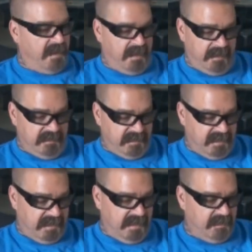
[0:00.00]
You can
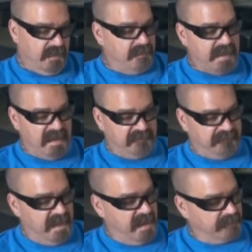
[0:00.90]
get it anyway. As a matter of
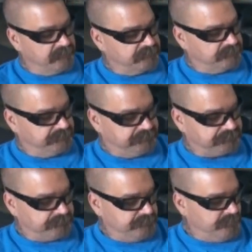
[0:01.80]
fact,
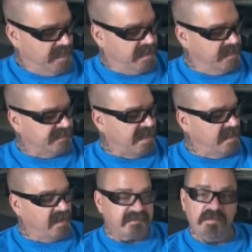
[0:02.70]
it comes
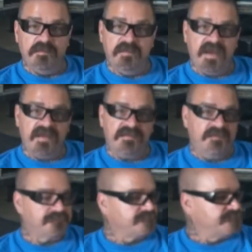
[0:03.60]
out October 8th.
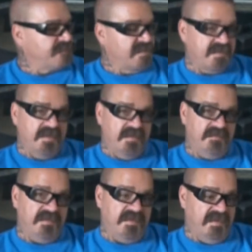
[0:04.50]

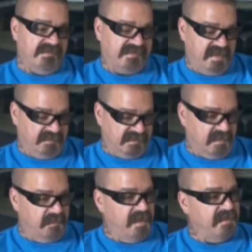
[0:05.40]
The single's
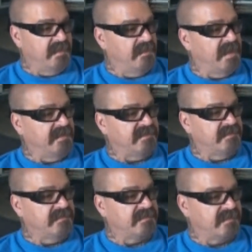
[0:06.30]
already on
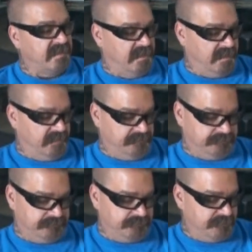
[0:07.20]
iTunes,
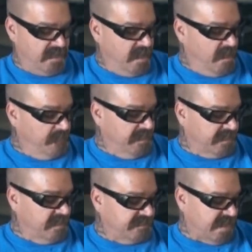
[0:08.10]
but
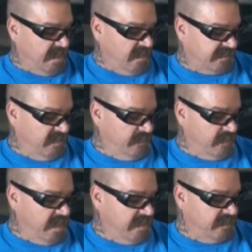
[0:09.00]
it comes out
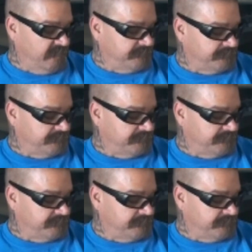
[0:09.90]
October 8th.